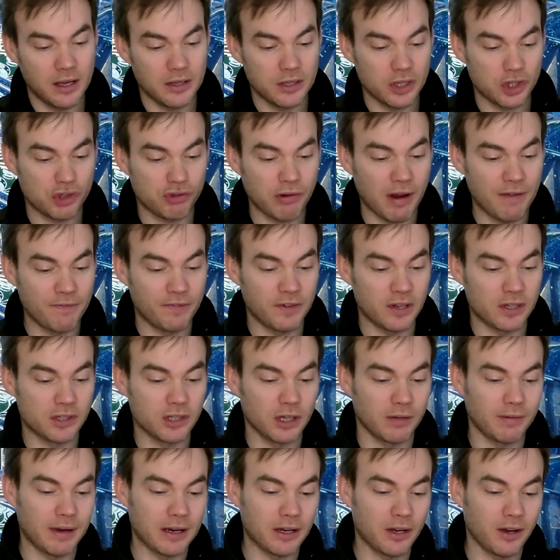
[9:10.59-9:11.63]
strength at the
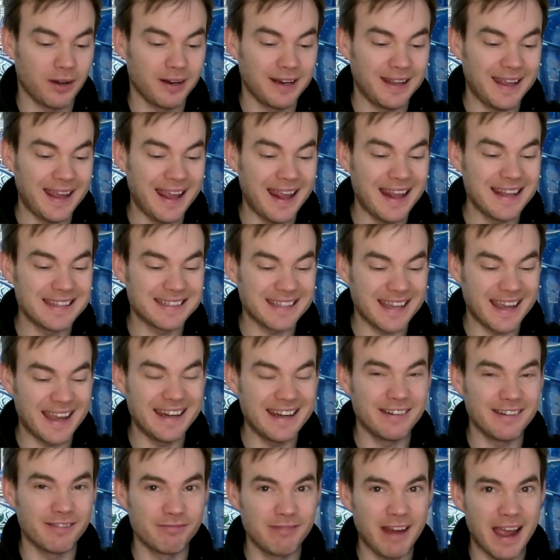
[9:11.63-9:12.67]
top right corner is
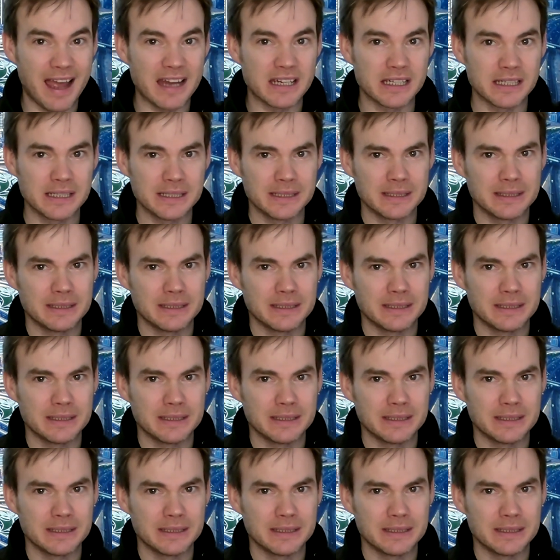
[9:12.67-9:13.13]
in red.